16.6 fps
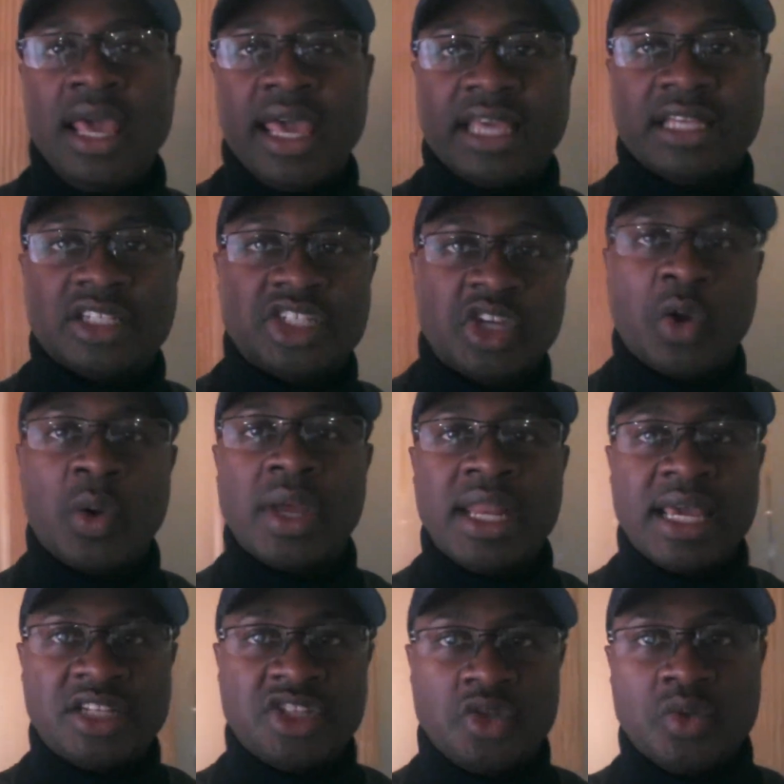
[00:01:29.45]
and showing
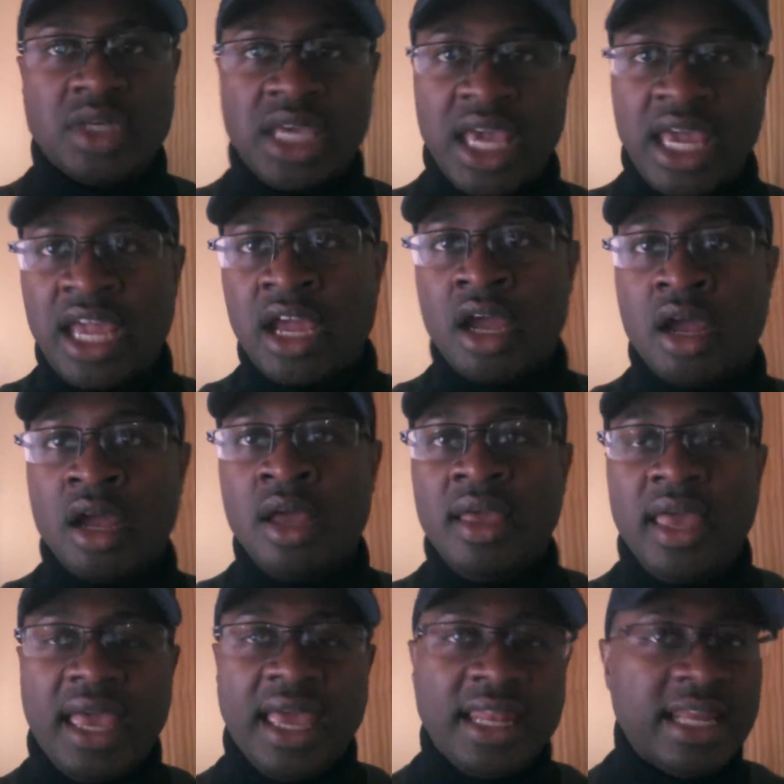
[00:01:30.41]
that you care
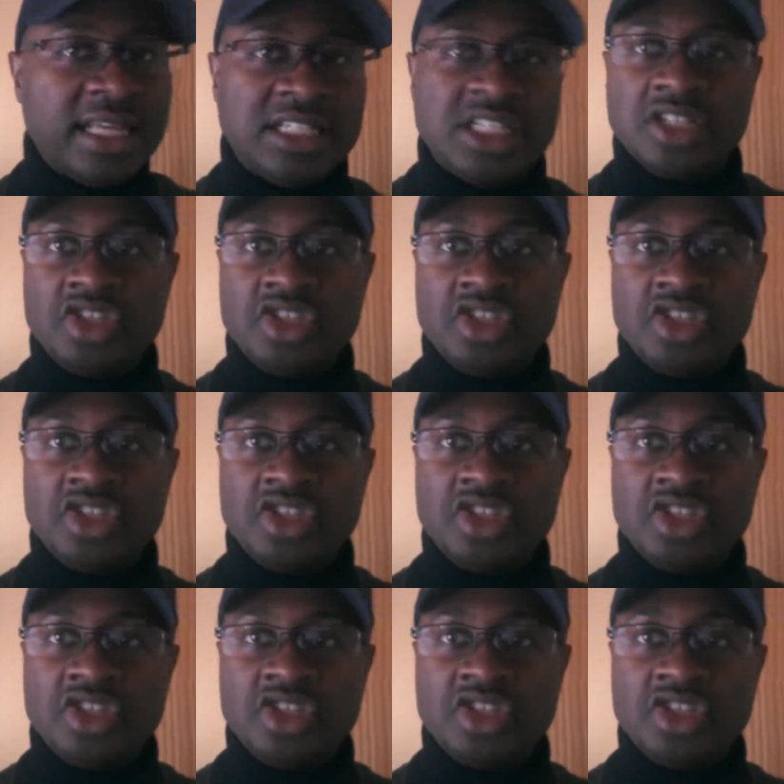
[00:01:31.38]
and that,